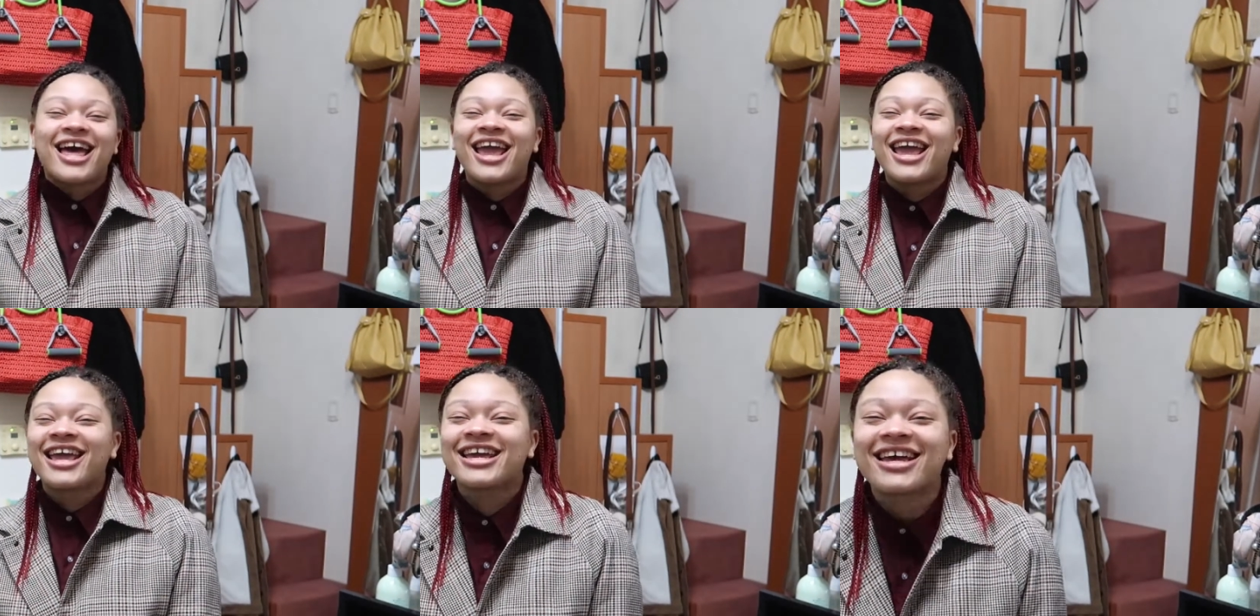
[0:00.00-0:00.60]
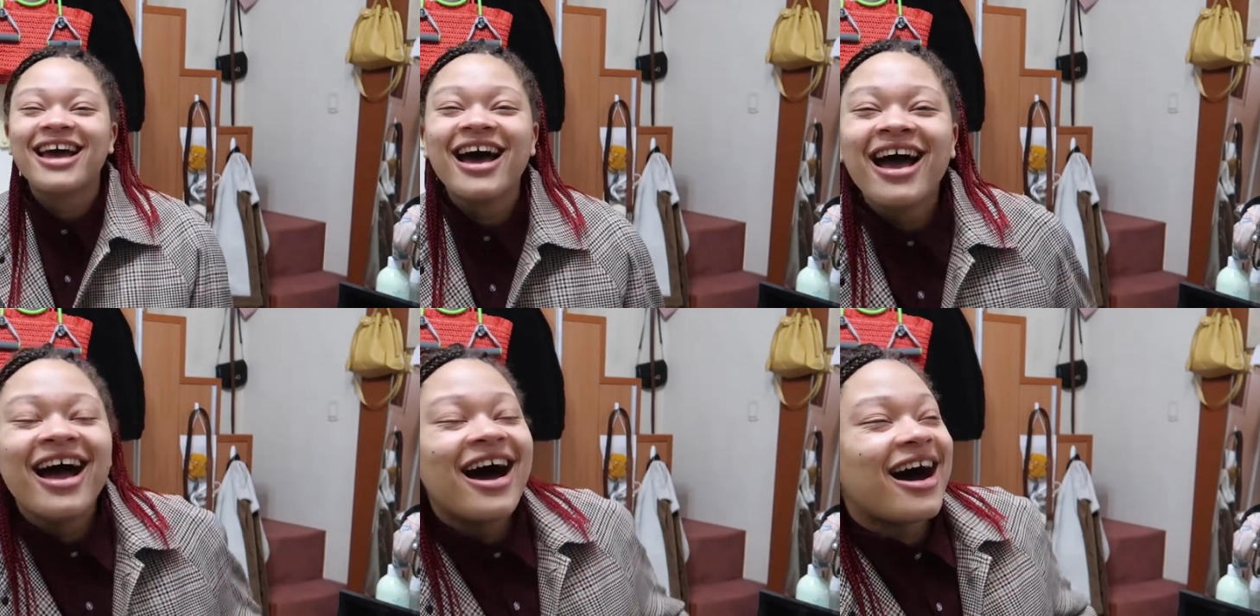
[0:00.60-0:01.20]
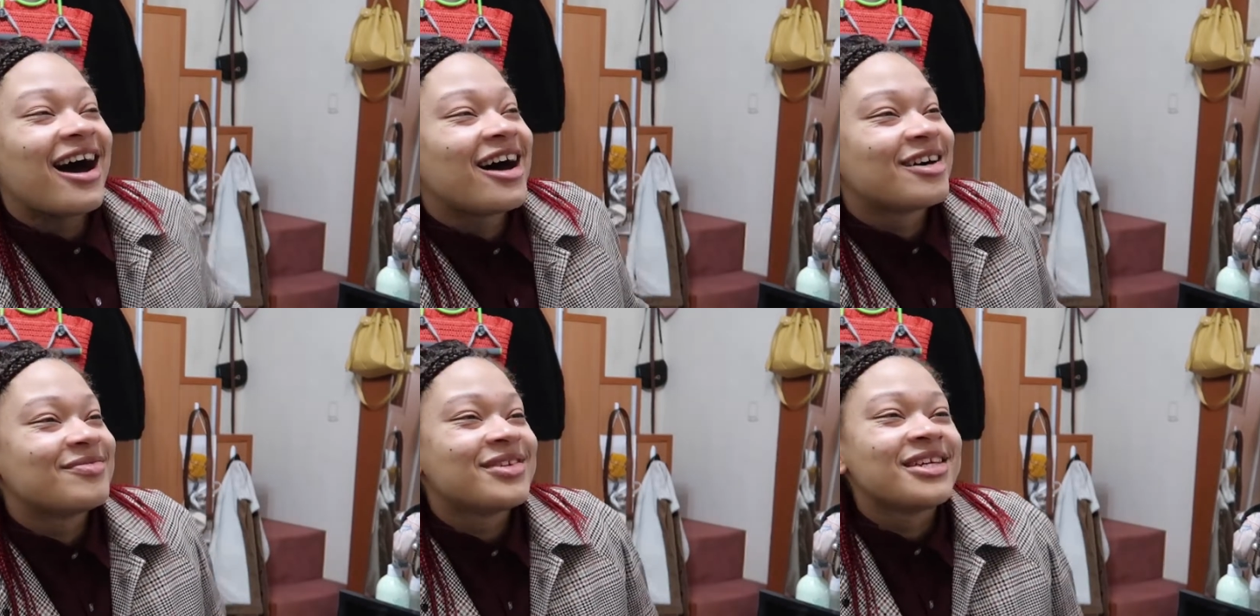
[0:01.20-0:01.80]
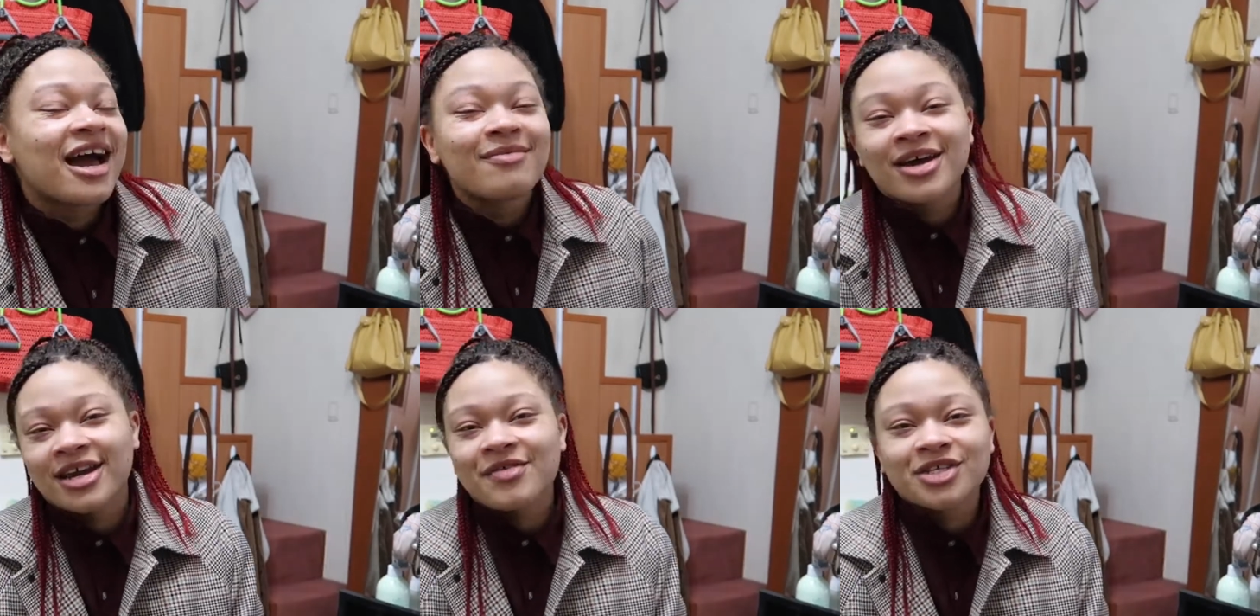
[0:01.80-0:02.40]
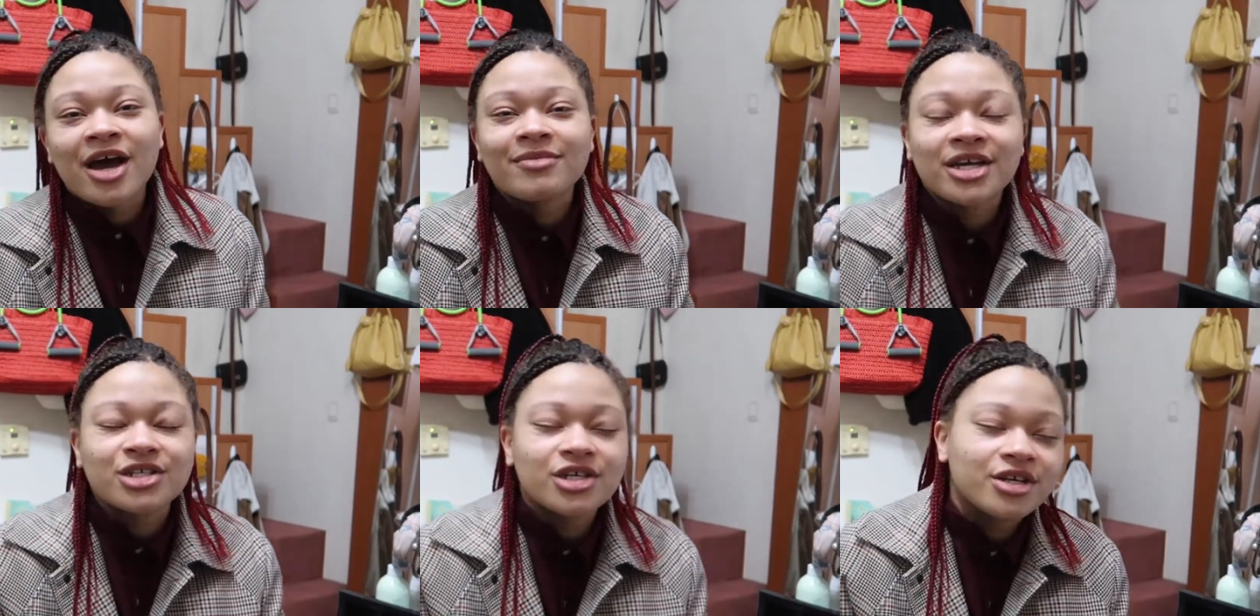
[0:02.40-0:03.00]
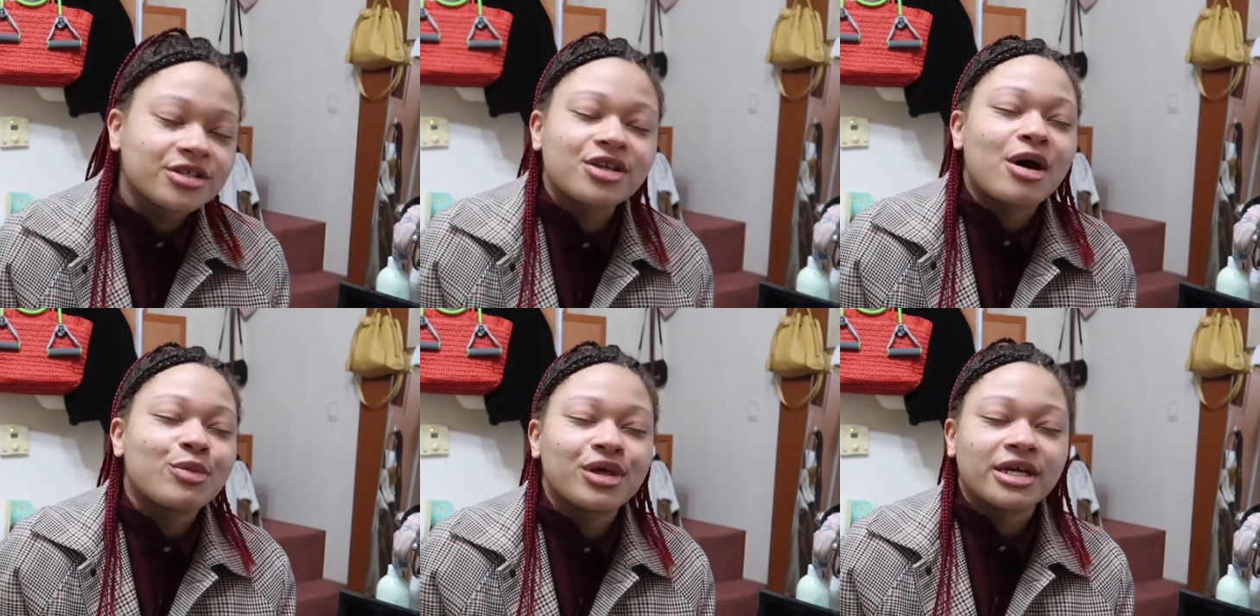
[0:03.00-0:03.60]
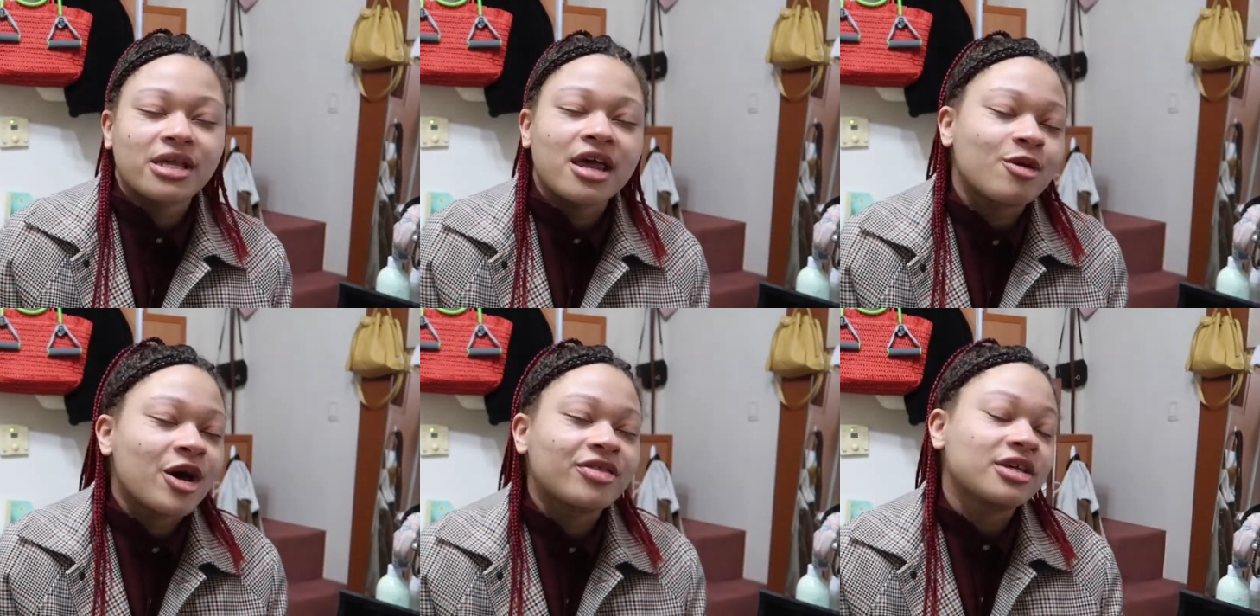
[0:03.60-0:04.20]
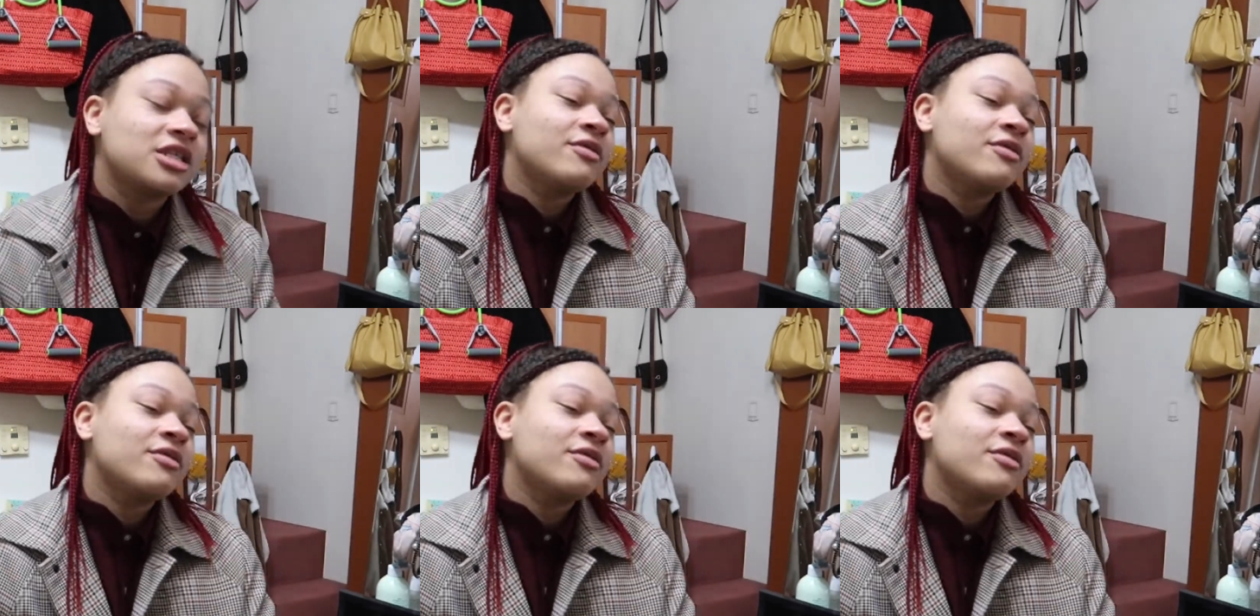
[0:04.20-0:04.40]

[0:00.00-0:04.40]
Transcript: Like, um, yeah, I'm not gonna have a job next year, so I'm really excited about this.